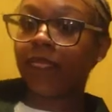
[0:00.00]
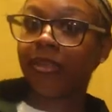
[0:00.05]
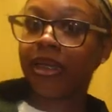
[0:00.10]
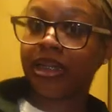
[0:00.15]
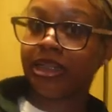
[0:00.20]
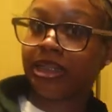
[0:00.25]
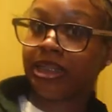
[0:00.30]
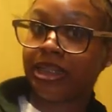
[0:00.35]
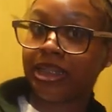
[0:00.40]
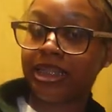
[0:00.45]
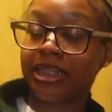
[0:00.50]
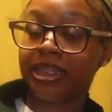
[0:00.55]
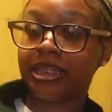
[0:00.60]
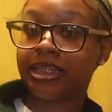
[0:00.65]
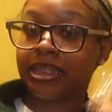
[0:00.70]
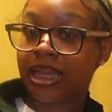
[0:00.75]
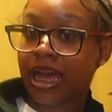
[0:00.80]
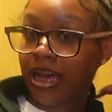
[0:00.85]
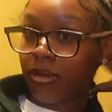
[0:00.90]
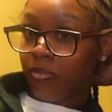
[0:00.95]

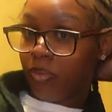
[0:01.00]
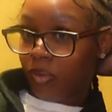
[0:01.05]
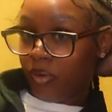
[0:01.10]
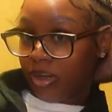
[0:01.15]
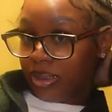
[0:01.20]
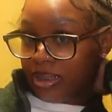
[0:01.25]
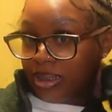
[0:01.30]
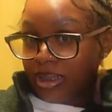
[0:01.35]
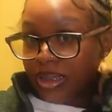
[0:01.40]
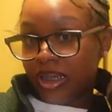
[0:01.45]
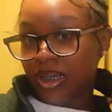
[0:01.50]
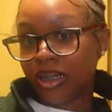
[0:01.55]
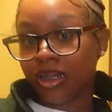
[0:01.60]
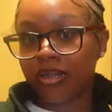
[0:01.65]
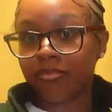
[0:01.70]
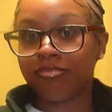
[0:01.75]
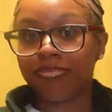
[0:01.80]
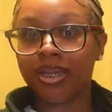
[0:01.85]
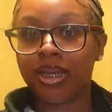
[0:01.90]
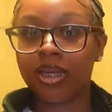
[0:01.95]
mentioned I bought
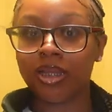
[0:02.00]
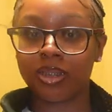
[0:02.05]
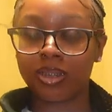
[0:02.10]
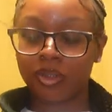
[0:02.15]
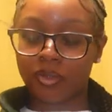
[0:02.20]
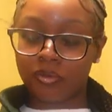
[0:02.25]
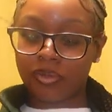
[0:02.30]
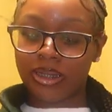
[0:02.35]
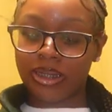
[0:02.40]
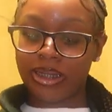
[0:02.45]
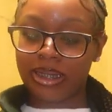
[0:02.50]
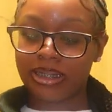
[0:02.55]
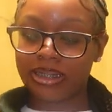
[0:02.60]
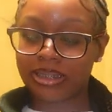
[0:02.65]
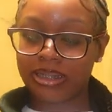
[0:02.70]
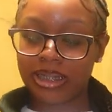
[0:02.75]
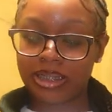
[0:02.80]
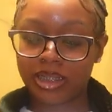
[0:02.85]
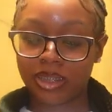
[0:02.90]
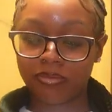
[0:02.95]
some green
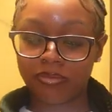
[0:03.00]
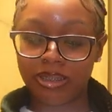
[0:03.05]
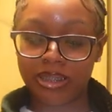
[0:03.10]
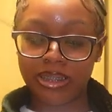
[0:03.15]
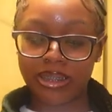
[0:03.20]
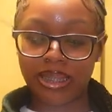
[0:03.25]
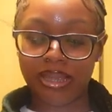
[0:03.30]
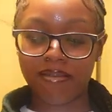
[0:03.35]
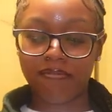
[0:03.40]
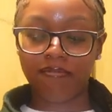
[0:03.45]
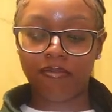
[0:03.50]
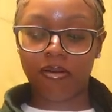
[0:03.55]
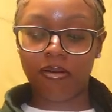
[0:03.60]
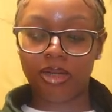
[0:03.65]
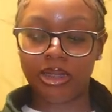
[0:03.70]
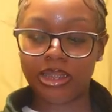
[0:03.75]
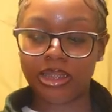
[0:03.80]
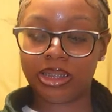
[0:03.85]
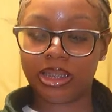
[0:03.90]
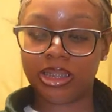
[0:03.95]
accessories and fall
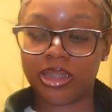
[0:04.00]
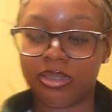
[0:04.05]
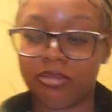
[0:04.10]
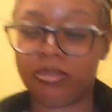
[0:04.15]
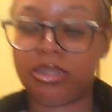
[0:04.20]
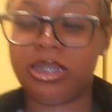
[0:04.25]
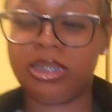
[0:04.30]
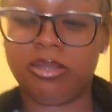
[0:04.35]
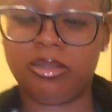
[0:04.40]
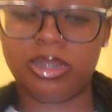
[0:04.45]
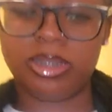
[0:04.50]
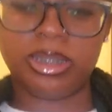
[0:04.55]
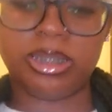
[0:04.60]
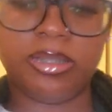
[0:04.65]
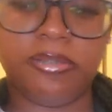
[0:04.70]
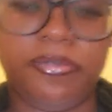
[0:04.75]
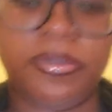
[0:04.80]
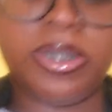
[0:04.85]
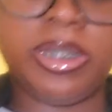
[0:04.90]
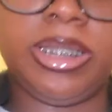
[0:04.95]
accessories. So, this is
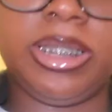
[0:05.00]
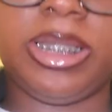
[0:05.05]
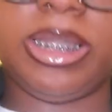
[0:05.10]
the first